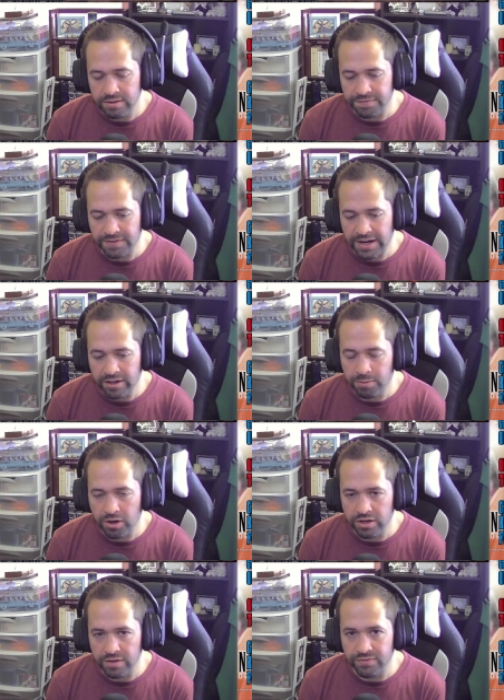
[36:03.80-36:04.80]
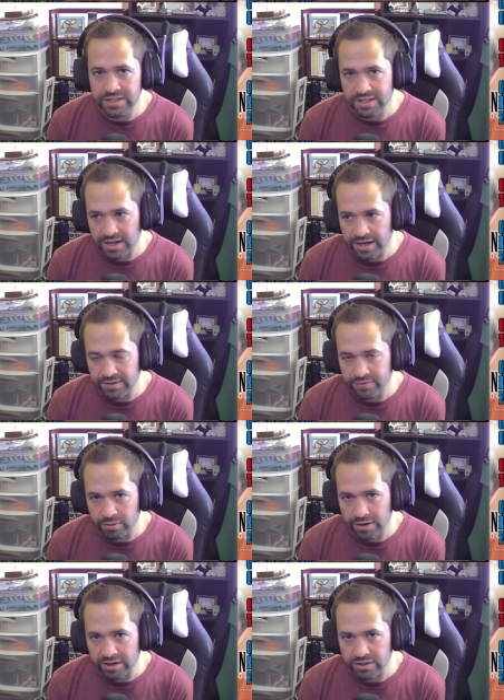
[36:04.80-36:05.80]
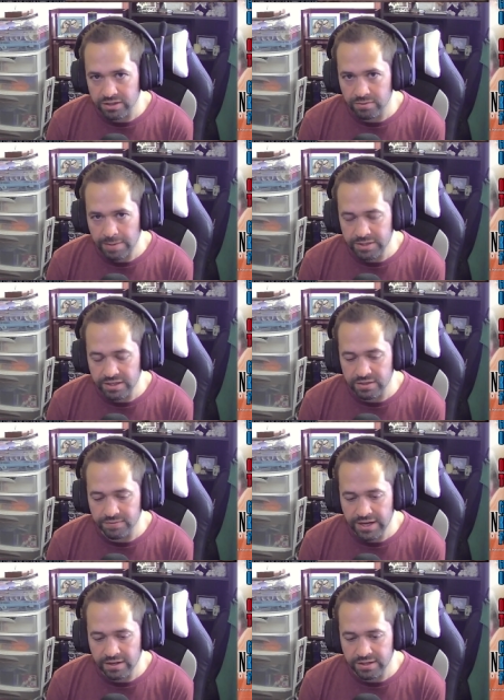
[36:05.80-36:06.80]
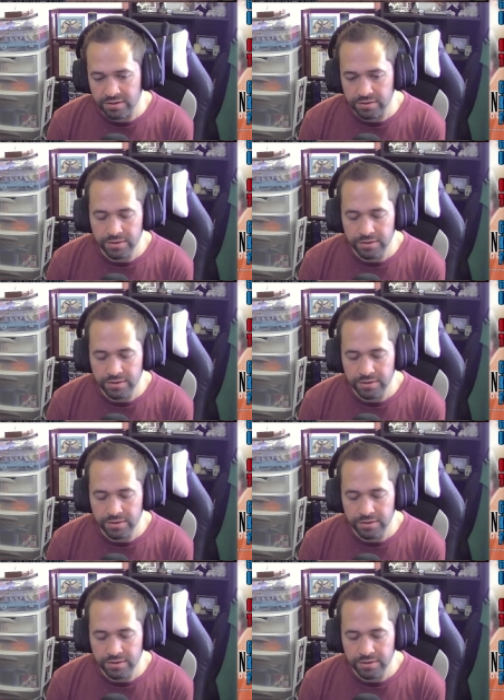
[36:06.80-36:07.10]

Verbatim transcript: final part of this guide for the Records Rhapsodies of Vana'diel.